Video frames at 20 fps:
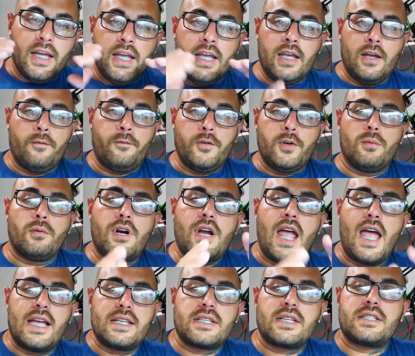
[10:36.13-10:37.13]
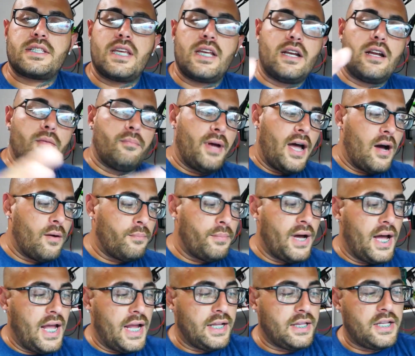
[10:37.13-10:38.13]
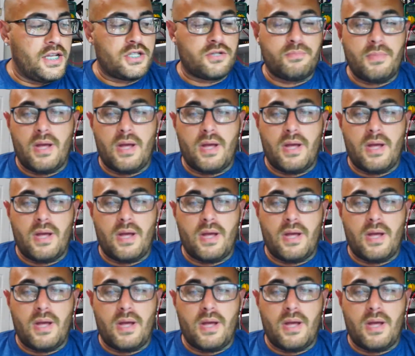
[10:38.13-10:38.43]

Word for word: If you were hesitant about buying this,